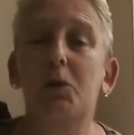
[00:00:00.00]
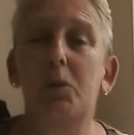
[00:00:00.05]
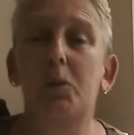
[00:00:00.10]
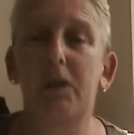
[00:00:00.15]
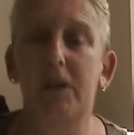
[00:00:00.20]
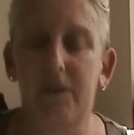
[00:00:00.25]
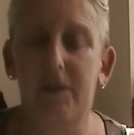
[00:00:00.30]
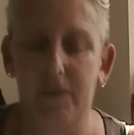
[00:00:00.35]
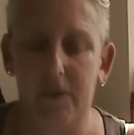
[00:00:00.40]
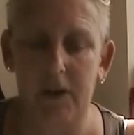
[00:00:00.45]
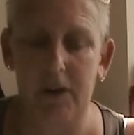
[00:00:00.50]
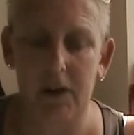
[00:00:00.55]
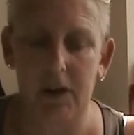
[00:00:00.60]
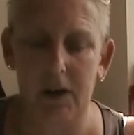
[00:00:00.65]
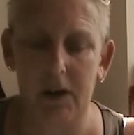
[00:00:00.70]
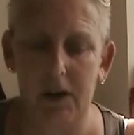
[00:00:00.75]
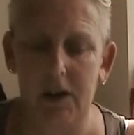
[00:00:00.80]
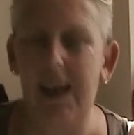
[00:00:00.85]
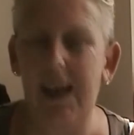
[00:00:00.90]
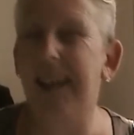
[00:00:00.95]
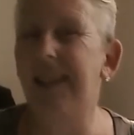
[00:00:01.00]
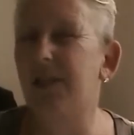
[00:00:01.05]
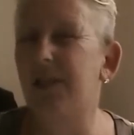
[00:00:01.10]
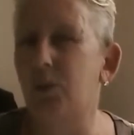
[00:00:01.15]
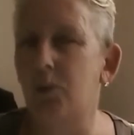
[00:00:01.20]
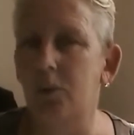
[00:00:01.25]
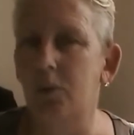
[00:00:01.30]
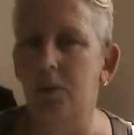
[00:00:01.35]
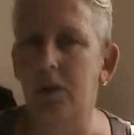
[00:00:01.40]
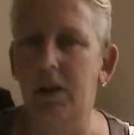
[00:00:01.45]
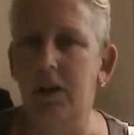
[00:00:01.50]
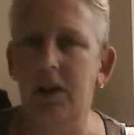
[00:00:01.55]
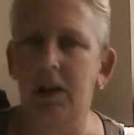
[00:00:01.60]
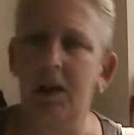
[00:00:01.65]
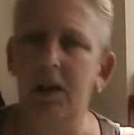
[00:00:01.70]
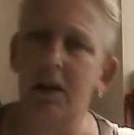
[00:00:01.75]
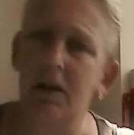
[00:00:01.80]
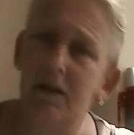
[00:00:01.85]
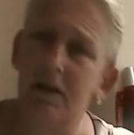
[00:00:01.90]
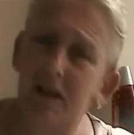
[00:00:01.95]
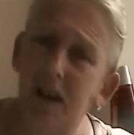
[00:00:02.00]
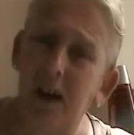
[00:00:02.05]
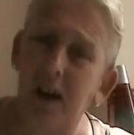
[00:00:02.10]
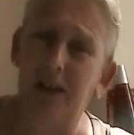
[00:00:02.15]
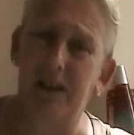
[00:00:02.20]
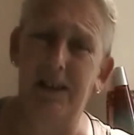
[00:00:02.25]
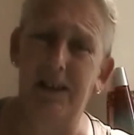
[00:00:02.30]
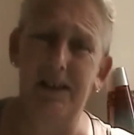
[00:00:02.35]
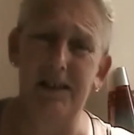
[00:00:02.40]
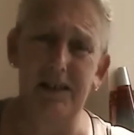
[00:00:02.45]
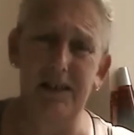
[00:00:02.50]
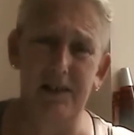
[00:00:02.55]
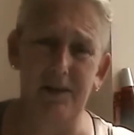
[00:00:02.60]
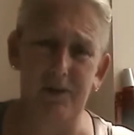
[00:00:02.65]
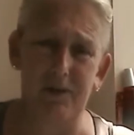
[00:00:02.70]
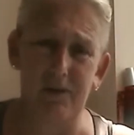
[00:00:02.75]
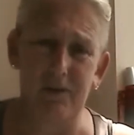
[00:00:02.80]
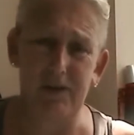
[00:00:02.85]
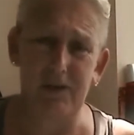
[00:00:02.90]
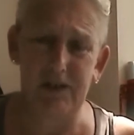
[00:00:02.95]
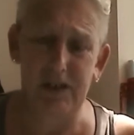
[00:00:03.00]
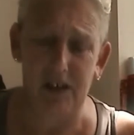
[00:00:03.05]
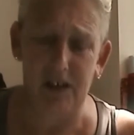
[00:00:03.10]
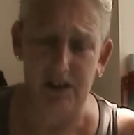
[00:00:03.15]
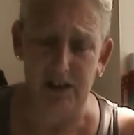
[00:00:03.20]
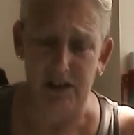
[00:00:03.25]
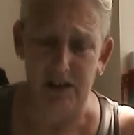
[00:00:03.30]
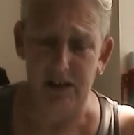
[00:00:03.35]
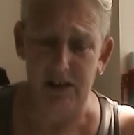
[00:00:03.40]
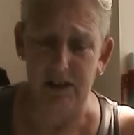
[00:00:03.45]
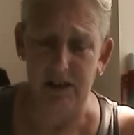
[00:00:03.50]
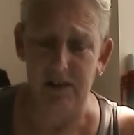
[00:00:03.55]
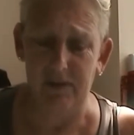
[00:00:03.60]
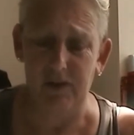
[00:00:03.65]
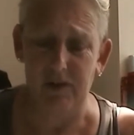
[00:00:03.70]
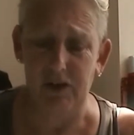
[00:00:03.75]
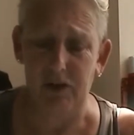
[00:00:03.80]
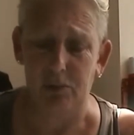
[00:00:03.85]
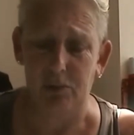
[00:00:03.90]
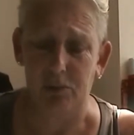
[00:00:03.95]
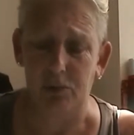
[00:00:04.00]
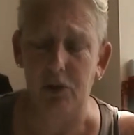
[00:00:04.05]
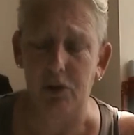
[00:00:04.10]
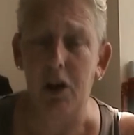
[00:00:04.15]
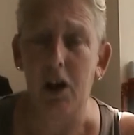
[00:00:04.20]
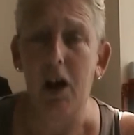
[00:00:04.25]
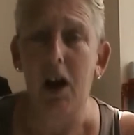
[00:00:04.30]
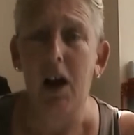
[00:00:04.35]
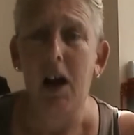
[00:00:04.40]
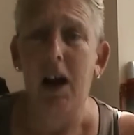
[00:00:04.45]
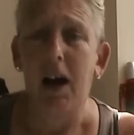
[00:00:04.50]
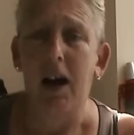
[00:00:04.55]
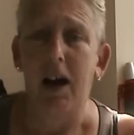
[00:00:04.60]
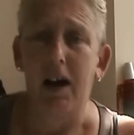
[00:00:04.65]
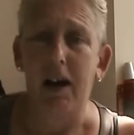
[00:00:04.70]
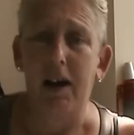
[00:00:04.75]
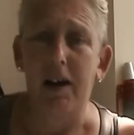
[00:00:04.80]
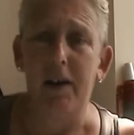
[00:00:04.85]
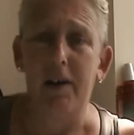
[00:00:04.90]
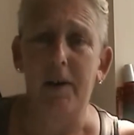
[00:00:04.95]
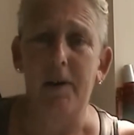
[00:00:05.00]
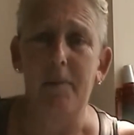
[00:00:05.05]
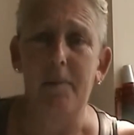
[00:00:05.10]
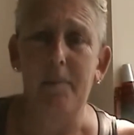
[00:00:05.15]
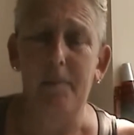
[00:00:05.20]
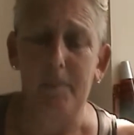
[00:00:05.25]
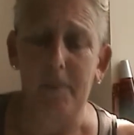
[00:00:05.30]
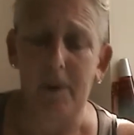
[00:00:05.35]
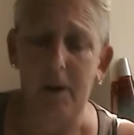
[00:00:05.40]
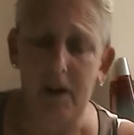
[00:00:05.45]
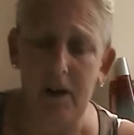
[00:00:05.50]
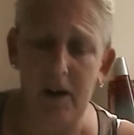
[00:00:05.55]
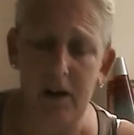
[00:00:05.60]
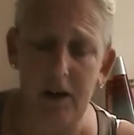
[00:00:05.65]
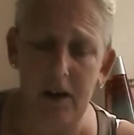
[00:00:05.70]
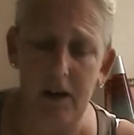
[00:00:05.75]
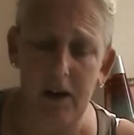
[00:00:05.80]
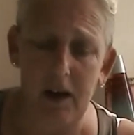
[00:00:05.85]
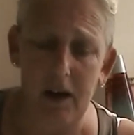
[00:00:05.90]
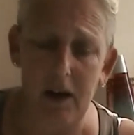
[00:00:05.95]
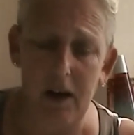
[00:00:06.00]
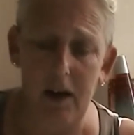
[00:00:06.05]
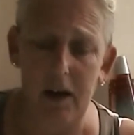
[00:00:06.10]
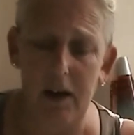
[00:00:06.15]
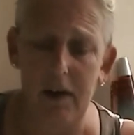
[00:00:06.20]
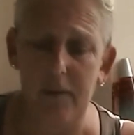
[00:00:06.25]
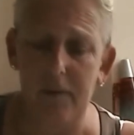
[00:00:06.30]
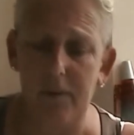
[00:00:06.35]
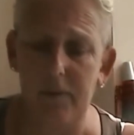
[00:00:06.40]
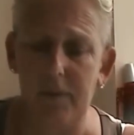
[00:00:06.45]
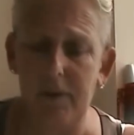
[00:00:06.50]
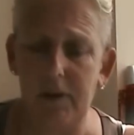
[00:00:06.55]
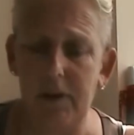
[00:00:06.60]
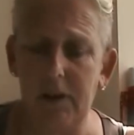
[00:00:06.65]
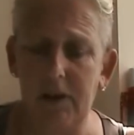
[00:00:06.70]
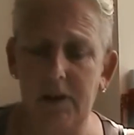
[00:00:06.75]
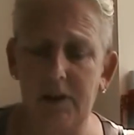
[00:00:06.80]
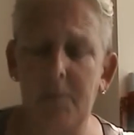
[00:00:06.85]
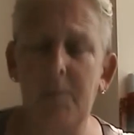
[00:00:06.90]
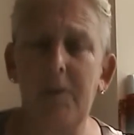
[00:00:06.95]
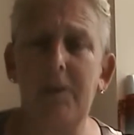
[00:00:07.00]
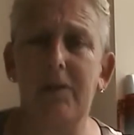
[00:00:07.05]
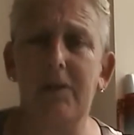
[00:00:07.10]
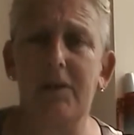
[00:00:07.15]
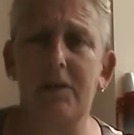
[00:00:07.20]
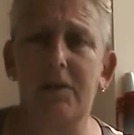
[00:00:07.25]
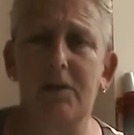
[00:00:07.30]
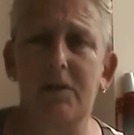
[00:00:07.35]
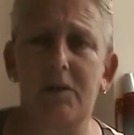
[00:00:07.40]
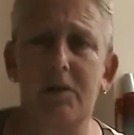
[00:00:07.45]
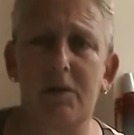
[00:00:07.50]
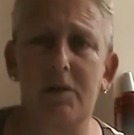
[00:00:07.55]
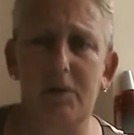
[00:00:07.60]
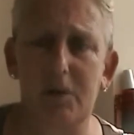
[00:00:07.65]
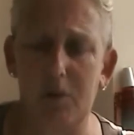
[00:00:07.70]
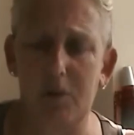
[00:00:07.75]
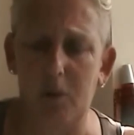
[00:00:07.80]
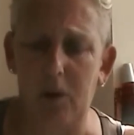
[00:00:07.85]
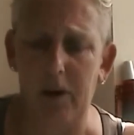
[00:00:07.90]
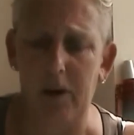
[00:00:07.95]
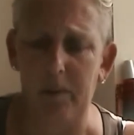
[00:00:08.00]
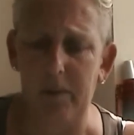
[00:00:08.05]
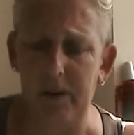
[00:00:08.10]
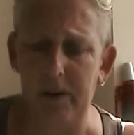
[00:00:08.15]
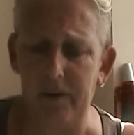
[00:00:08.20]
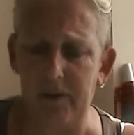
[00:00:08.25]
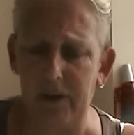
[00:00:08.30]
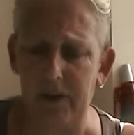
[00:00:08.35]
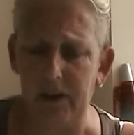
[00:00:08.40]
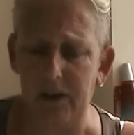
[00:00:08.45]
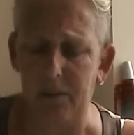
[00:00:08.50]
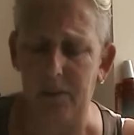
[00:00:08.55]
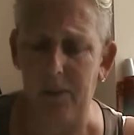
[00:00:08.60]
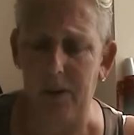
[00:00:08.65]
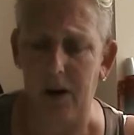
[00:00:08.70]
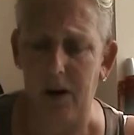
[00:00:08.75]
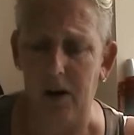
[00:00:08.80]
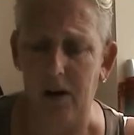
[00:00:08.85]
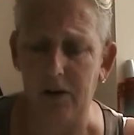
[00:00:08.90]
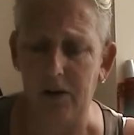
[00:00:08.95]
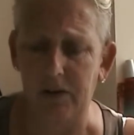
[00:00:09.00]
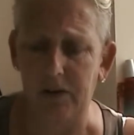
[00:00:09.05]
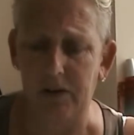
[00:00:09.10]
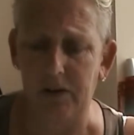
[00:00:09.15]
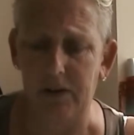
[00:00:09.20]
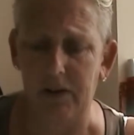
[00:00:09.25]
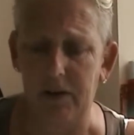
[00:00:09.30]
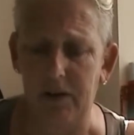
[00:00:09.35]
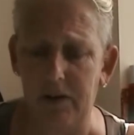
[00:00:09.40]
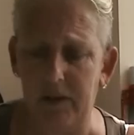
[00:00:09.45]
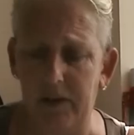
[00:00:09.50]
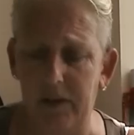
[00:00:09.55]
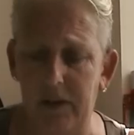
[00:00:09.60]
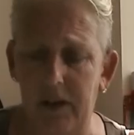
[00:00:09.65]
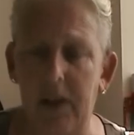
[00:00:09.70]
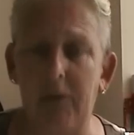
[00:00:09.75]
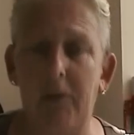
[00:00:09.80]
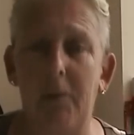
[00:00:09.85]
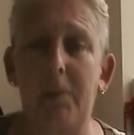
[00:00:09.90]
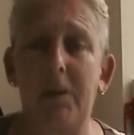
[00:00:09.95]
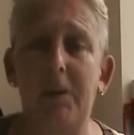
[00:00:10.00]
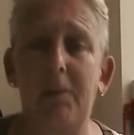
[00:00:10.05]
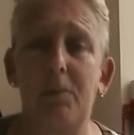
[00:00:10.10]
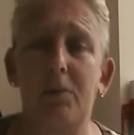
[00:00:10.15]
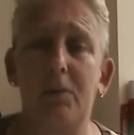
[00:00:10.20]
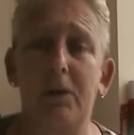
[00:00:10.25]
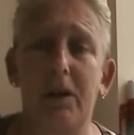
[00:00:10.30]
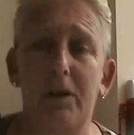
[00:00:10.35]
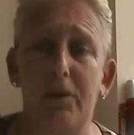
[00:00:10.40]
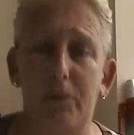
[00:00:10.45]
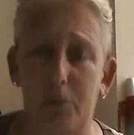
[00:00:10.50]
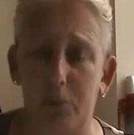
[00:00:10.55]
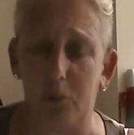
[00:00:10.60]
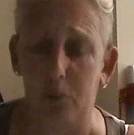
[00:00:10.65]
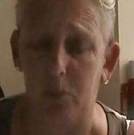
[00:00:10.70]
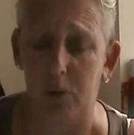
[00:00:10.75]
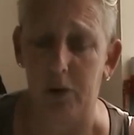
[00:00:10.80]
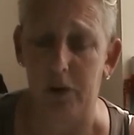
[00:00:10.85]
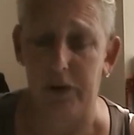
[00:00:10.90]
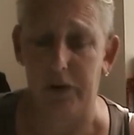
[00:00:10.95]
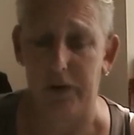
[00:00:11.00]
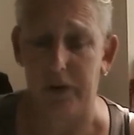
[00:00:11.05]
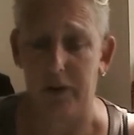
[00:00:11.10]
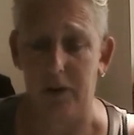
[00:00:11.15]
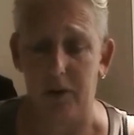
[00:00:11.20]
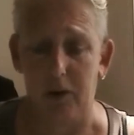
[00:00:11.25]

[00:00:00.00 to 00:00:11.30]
with gang stalking for targeted individuals. I've experienced quite a bit of it in the past and seen other people go through worse than